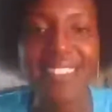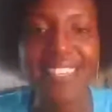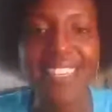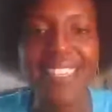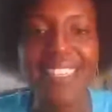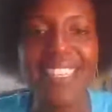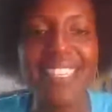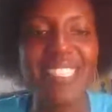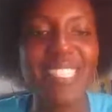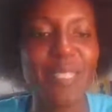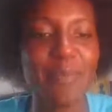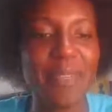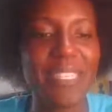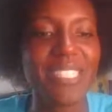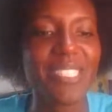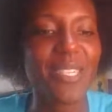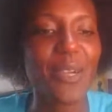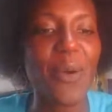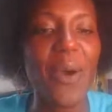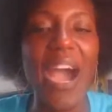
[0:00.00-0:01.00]
It needs to be
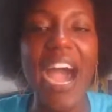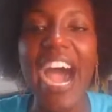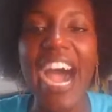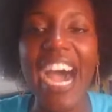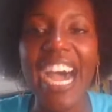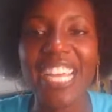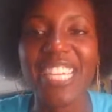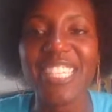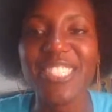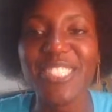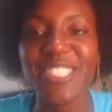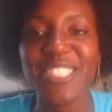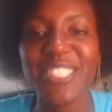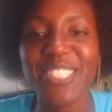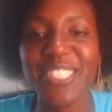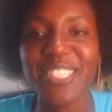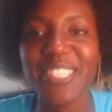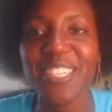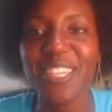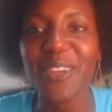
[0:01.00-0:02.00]

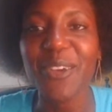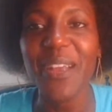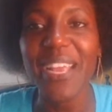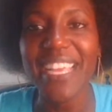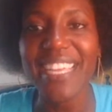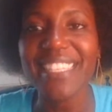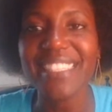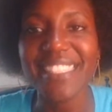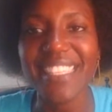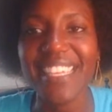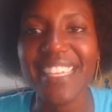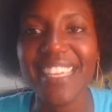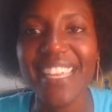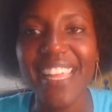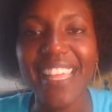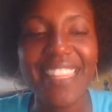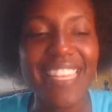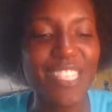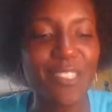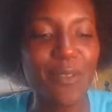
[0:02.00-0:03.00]
squashed.
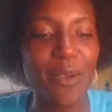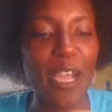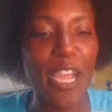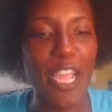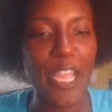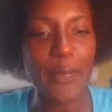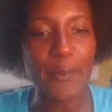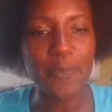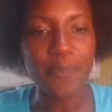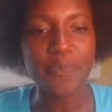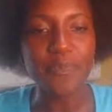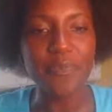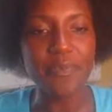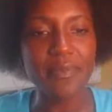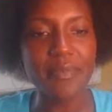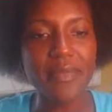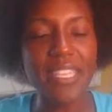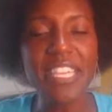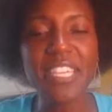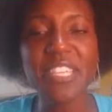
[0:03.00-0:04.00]
Crazy. That's why,
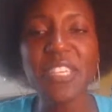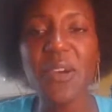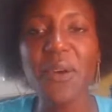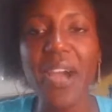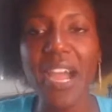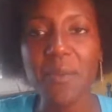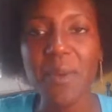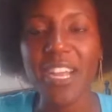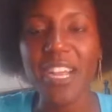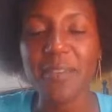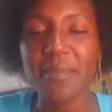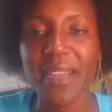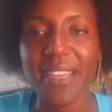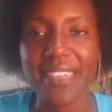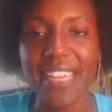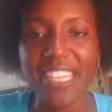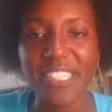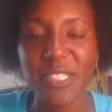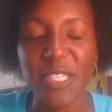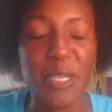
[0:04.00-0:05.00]
I rock my
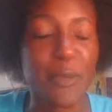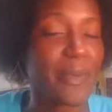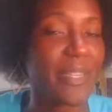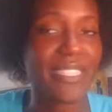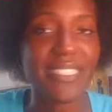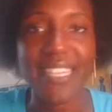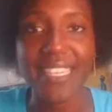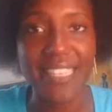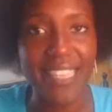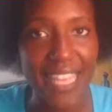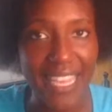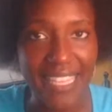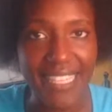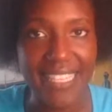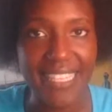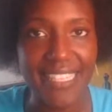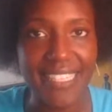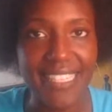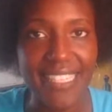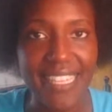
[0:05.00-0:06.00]
natural hair because I
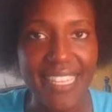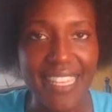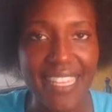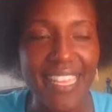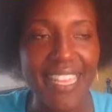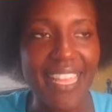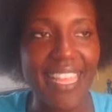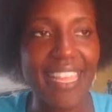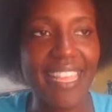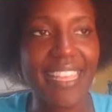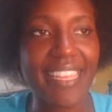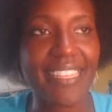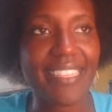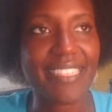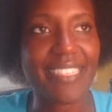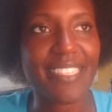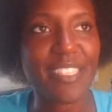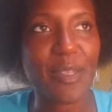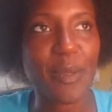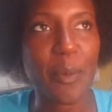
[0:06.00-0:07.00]
like
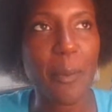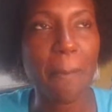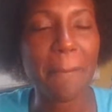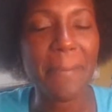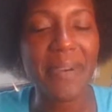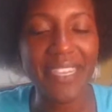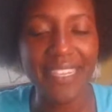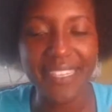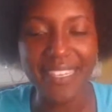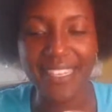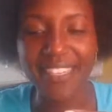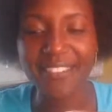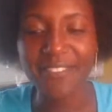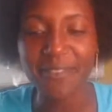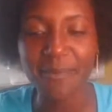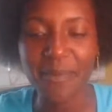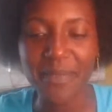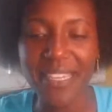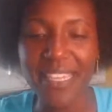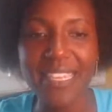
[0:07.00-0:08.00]
it. But
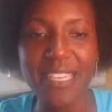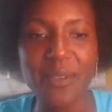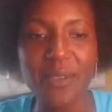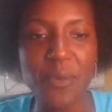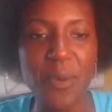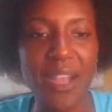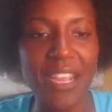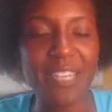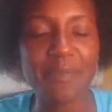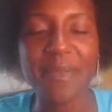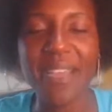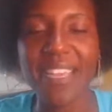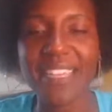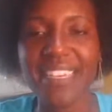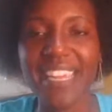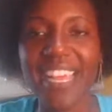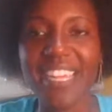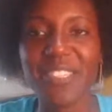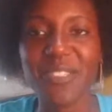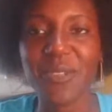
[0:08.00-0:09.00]
if me rocking my
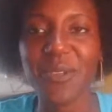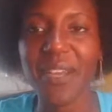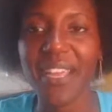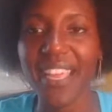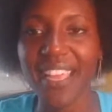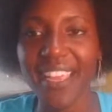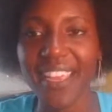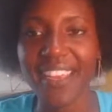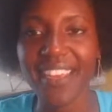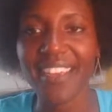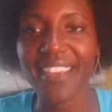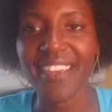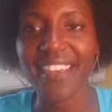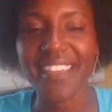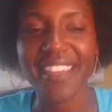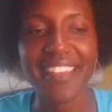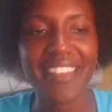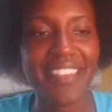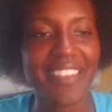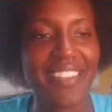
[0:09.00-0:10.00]
natural
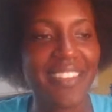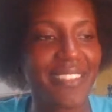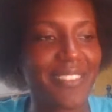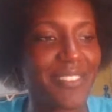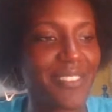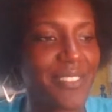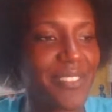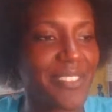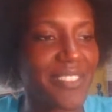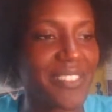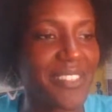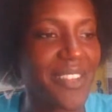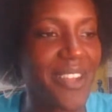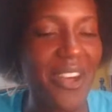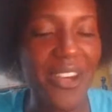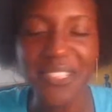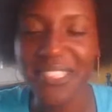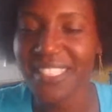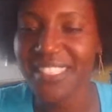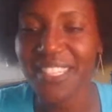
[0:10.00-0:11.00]
hair
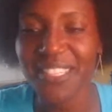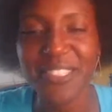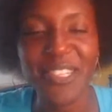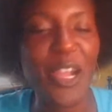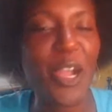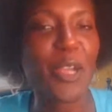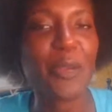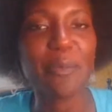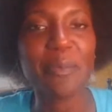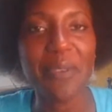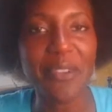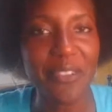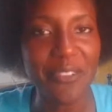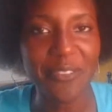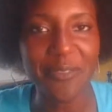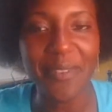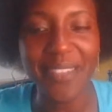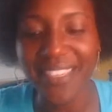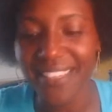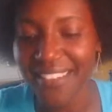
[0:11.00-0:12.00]
causes a darn
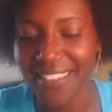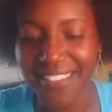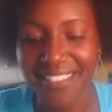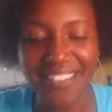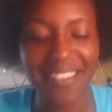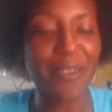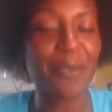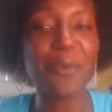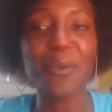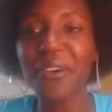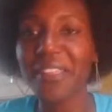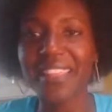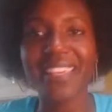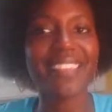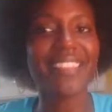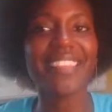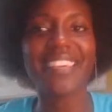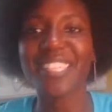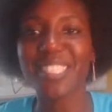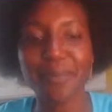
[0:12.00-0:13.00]
movement, well,
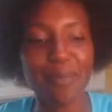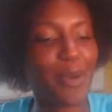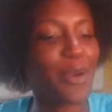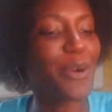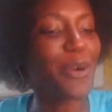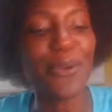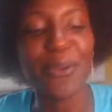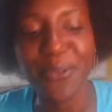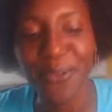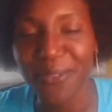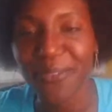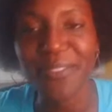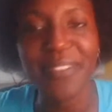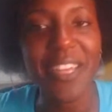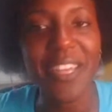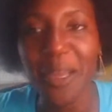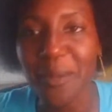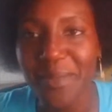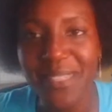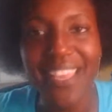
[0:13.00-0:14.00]
then let's move.
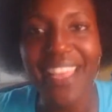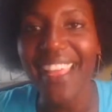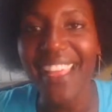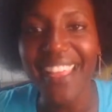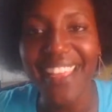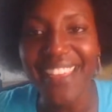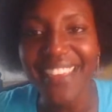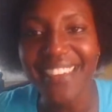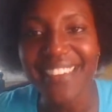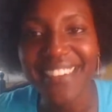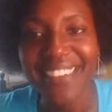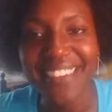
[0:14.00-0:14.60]
You know what I'm saying?